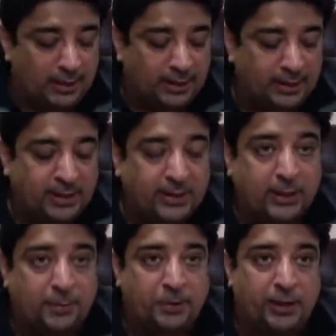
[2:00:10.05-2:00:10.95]
In this
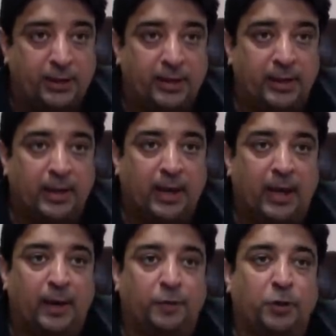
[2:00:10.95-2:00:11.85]
description, I
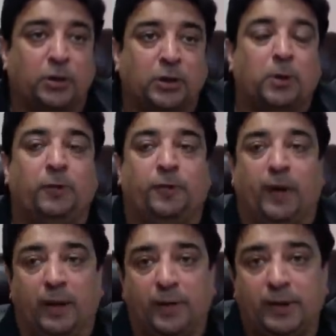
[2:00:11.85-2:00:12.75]
have talked about
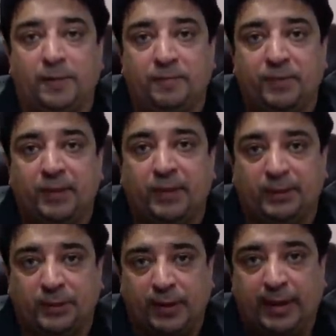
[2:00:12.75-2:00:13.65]
Fiverr,
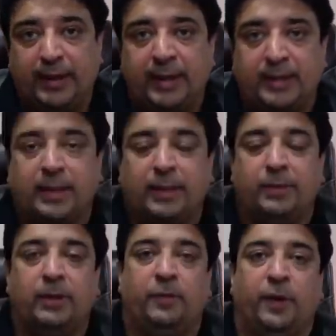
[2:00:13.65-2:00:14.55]
and 3 links are given
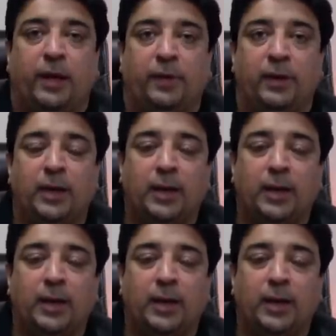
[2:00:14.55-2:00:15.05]
in Fiverr.